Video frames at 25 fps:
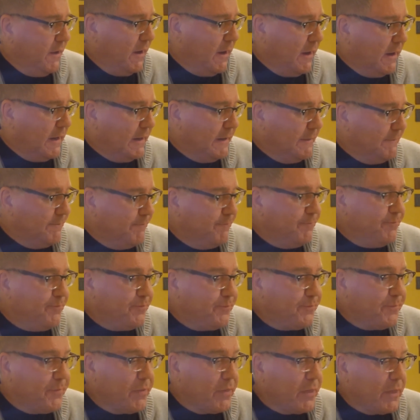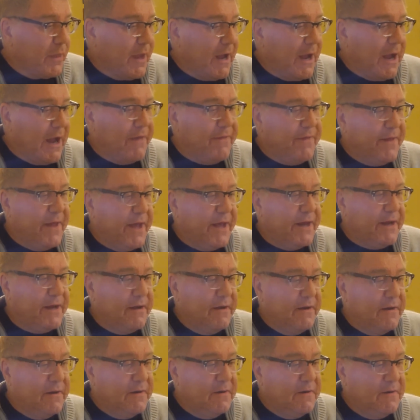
Um, and then